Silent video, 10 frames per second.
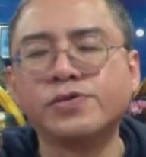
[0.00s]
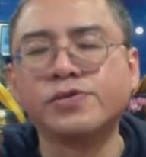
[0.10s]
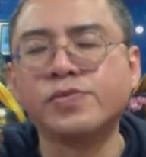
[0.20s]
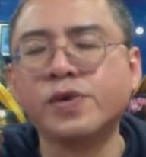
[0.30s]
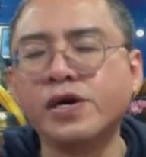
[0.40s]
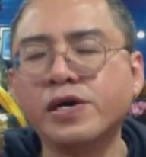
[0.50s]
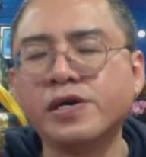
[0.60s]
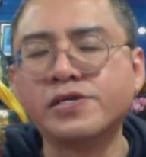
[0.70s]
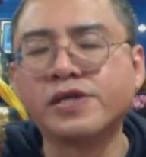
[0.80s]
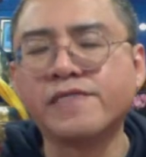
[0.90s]
the
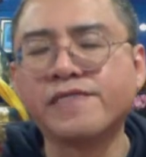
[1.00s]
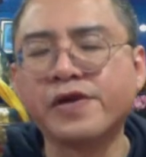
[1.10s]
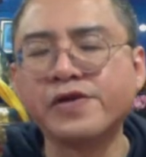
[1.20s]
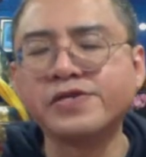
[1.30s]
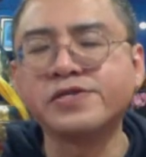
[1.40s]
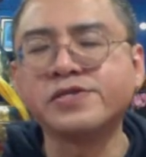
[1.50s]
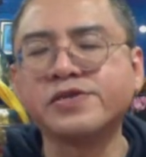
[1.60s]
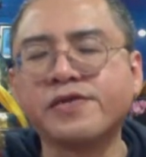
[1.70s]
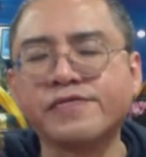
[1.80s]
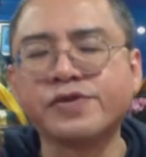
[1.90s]
words and phrases
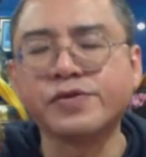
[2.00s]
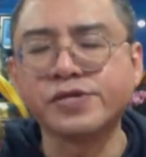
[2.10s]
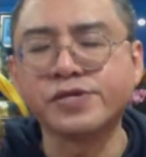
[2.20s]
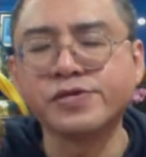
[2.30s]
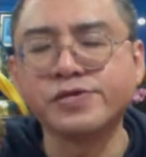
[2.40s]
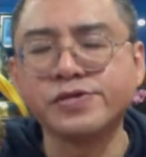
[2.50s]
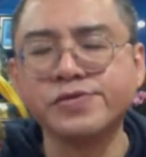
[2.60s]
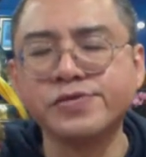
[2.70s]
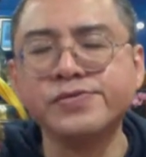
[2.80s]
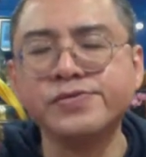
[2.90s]
you have chosen to
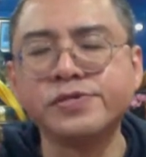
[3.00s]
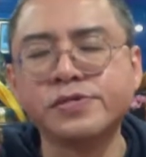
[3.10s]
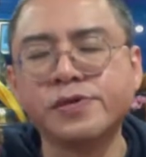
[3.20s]
use.